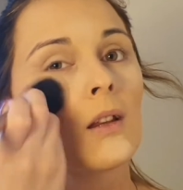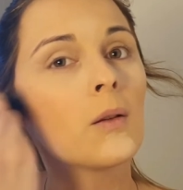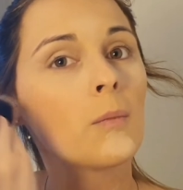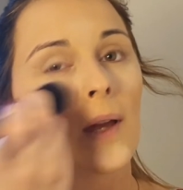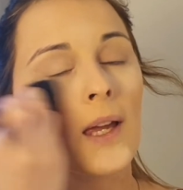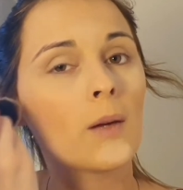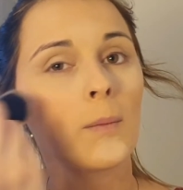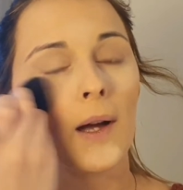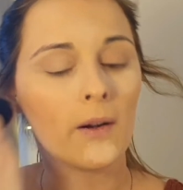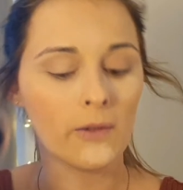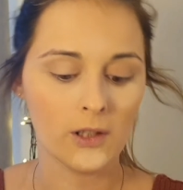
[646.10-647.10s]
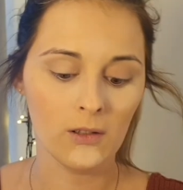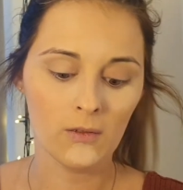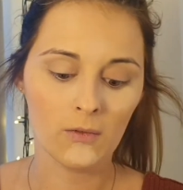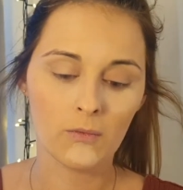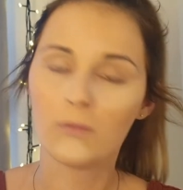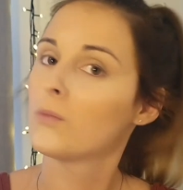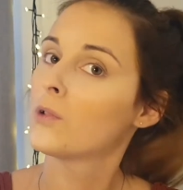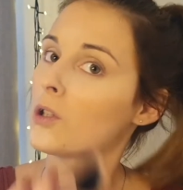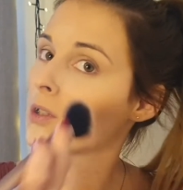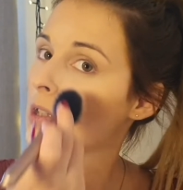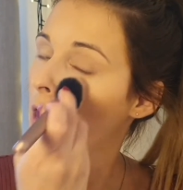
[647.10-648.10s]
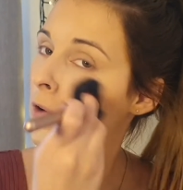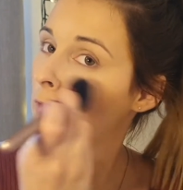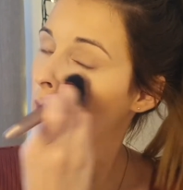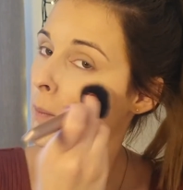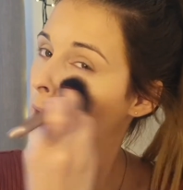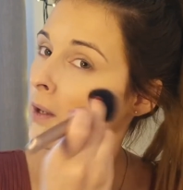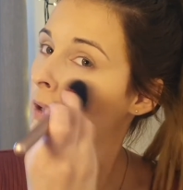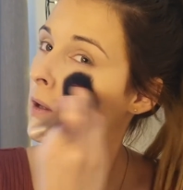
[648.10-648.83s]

baking powder and we'll dust that off in a minute.